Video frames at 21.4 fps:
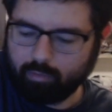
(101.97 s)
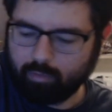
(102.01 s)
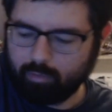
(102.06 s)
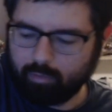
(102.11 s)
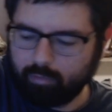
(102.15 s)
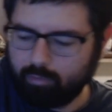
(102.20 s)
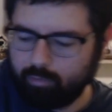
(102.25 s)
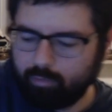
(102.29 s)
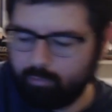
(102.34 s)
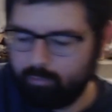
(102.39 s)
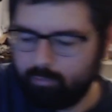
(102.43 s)

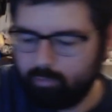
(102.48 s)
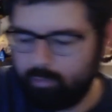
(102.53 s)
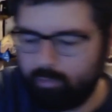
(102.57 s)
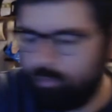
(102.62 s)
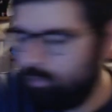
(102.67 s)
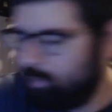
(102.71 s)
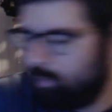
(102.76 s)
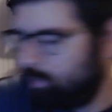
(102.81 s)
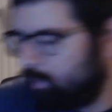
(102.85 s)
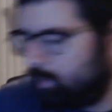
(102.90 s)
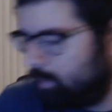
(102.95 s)
So
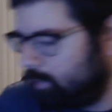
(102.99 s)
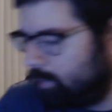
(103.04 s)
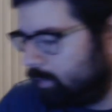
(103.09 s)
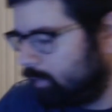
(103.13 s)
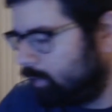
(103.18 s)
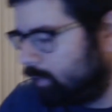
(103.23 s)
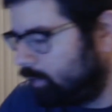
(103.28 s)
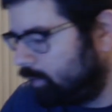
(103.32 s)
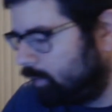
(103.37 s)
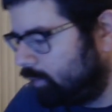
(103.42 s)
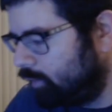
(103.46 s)
nothing
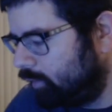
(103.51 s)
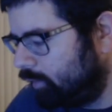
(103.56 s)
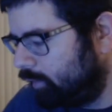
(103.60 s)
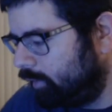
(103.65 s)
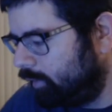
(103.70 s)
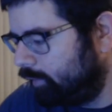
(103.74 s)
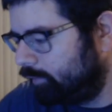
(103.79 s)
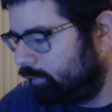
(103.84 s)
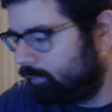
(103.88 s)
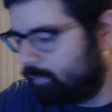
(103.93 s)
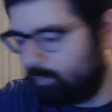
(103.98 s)
good
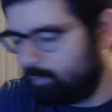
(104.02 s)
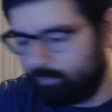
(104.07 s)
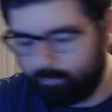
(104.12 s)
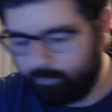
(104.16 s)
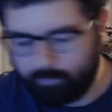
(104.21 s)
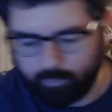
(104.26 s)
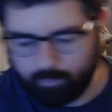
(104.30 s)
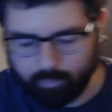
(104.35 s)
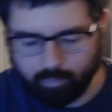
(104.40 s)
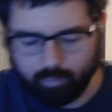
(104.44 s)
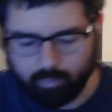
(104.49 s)
so
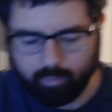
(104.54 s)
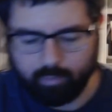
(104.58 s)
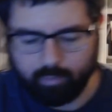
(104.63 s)
far.